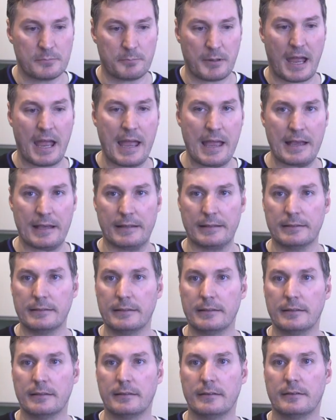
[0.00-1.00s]

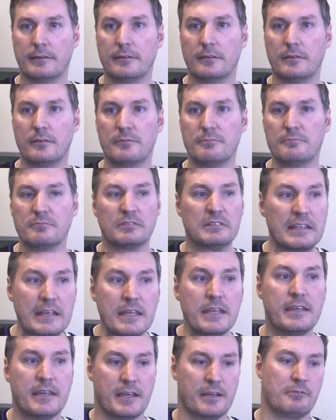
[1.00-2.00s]
Japan,
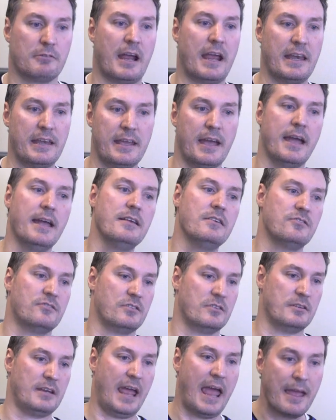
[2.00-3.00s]
leaking
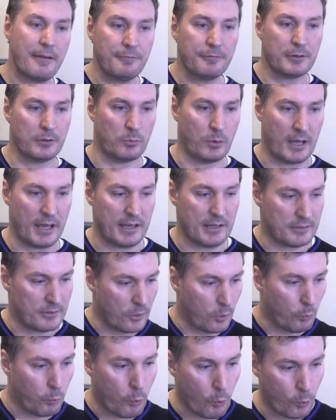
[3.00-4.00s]
radiation everywhere
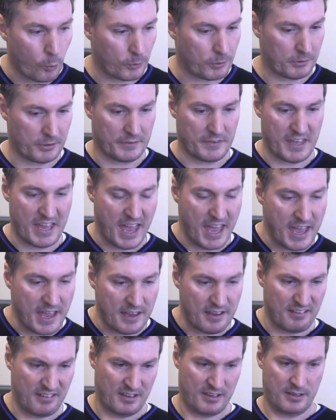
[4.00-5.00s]
in the water and the
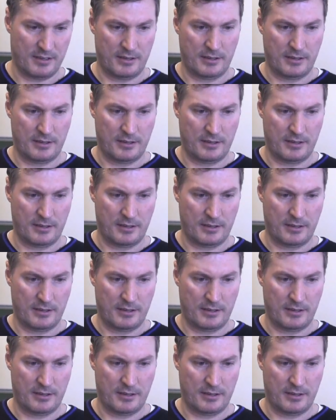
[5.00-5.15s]
air.